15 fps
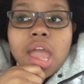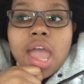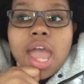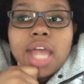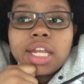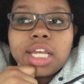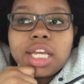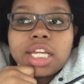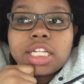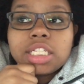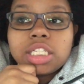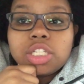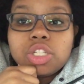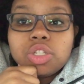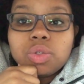and
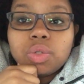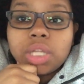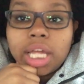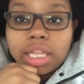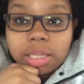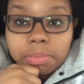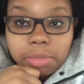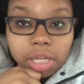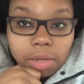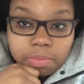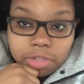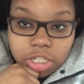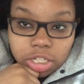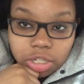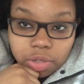is to let them come
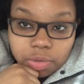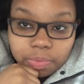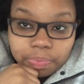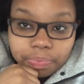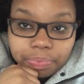to you.